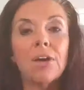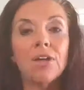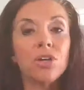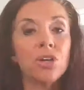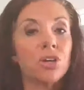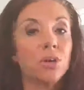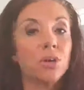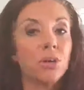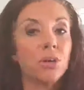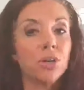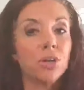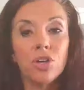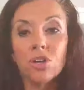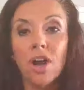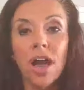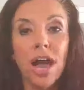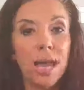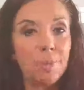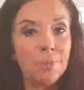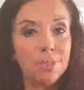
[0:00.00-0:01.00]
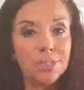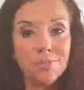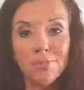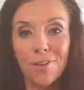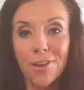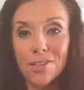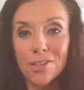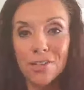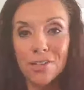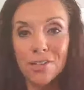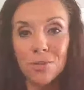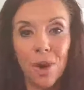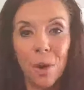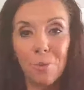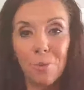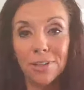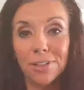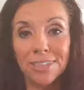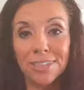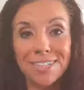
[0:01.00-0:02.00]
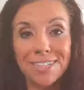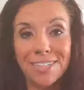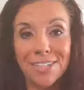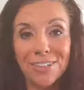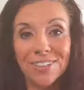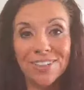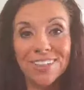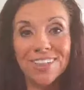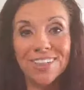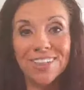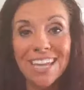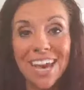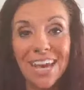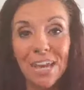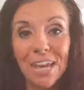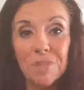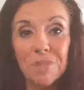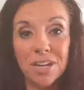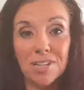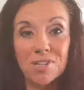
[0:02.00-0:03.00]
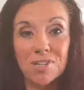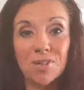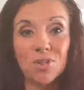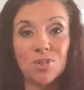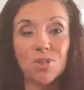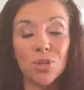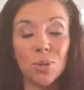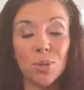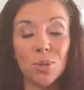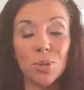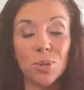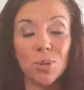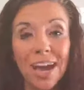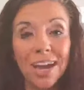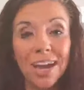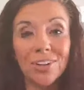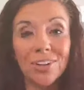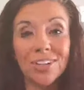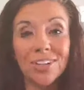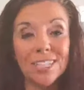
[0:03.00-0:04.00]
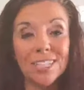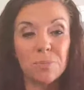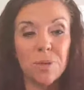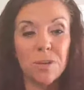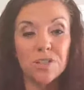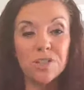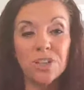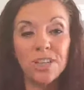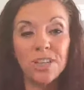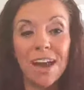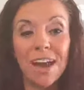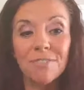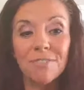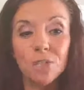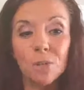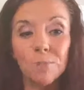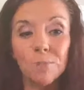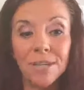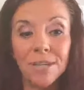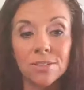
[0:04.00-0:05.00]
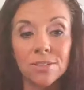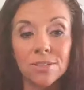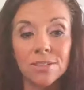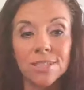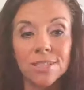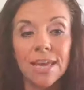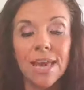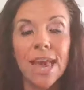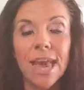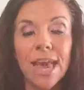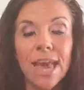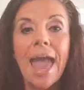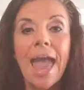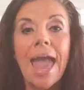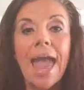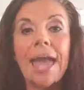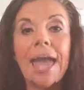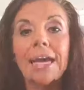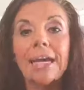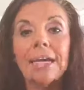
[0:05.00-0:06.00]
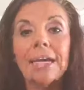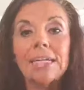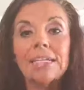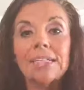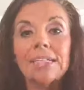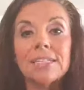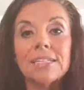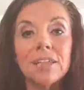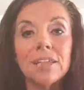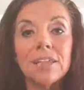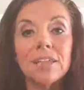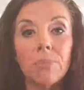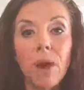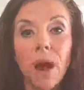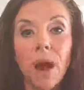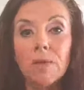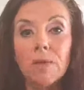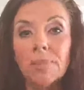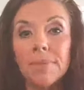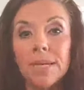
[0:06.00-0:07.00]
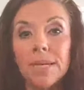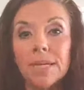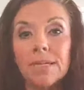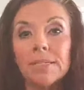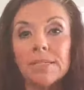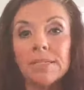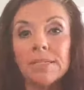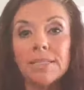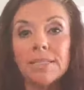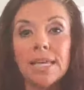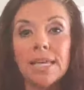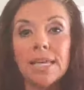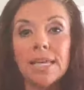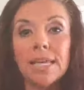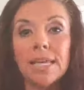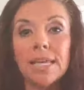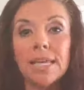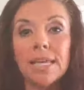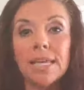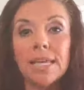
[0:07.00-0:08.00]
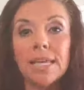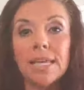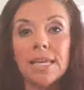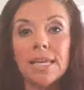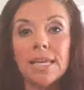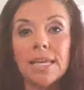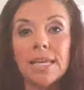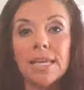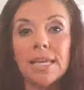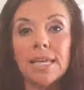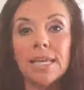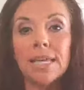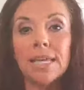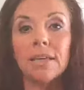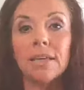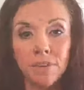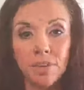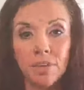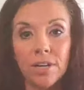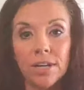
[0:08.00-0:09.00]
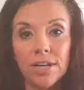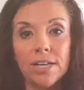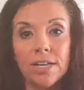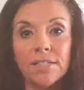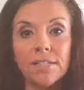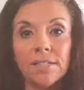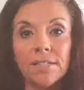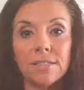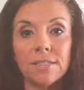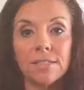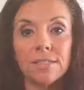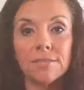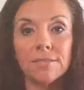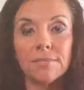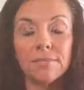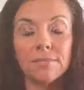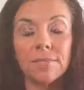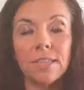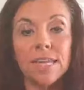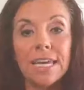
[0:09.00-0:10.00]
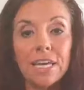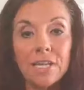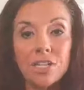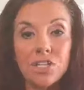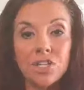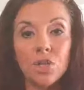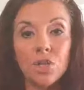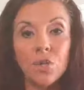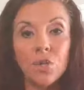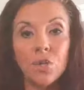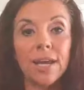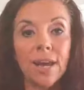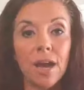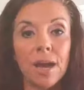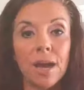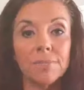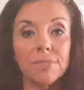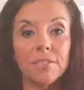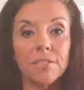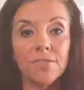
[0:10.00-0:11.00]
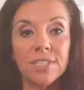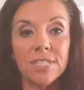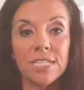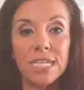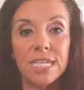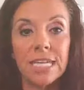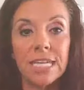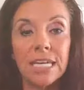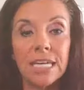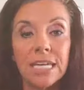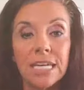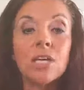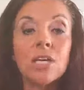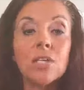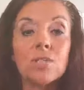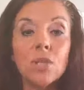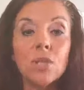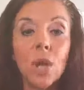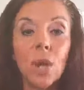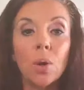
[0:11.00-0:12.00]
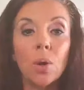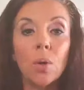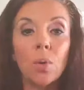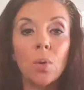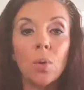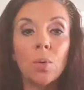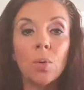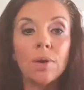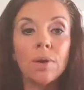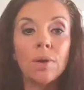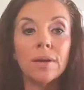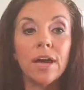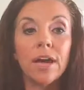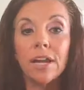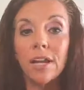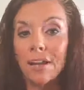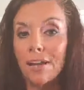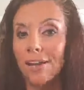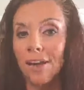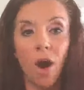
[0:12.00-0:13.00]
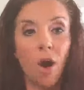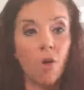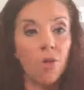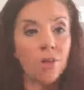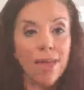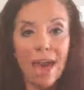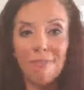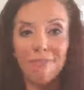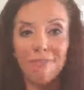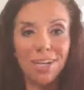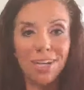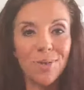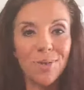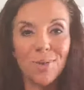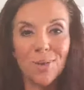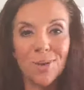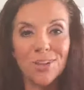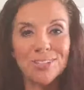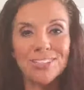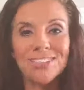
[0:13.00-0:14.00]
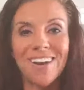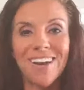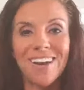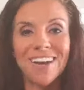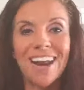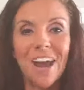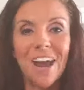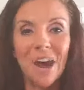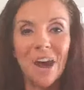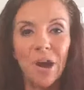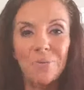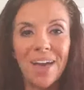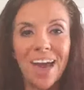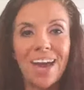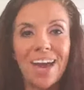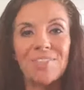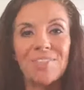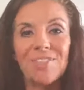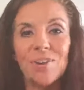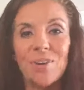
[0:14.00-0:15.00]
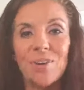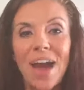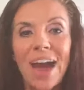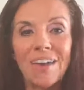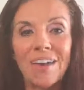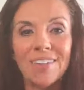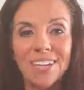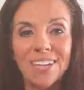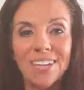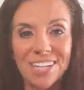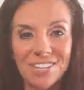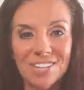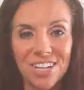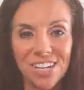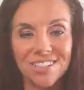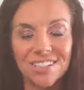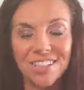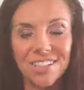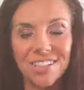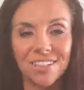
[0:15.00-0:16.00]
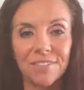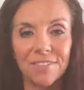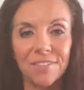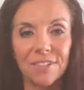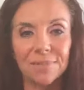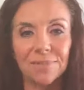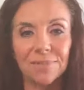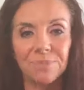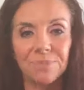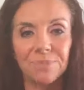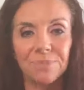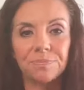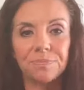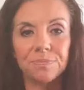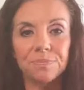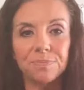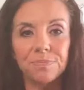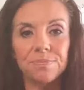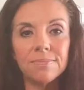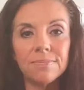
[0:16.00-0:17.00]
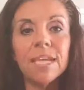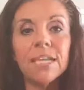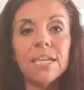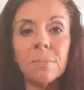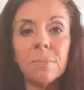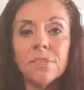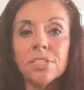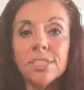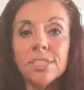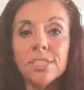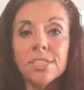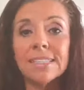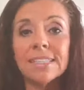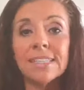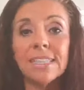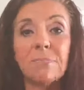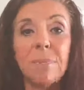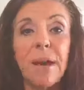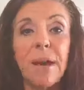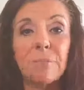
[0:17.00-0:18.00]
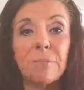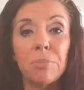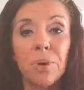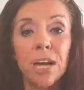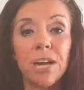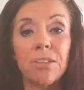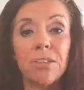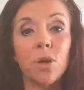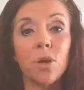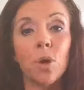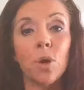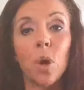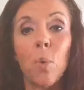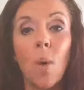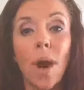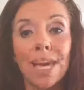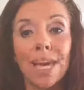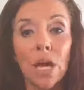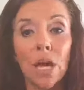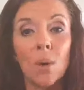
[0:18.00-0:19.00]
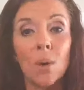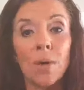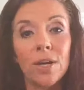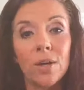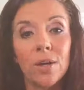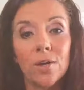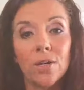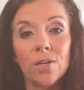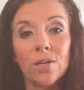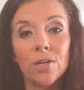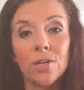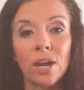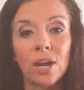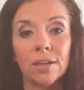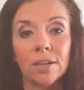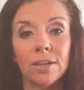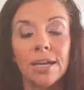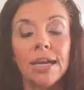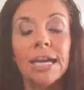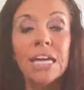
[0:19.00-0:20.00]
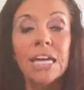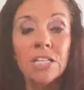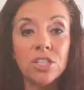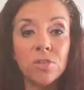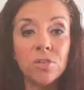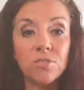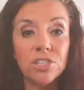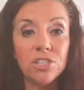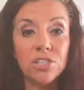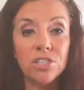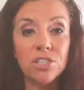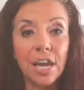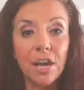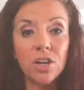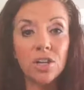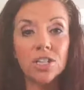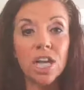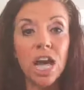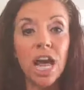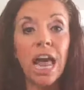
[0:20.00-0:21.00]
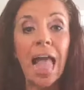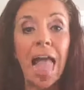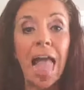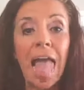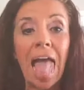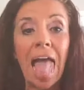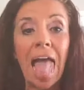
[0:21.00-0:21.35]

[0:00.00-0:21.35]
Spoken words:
you're not able to function properly during the day because you're so tired, especially after meals. And the problem is your liver is the issue when it comes to fatigue. So, and all the caffeine in the world is not going to help that if you have a congested liver. Number 6 is bad breath or a white coating on your tongue. So if you stick out your tongue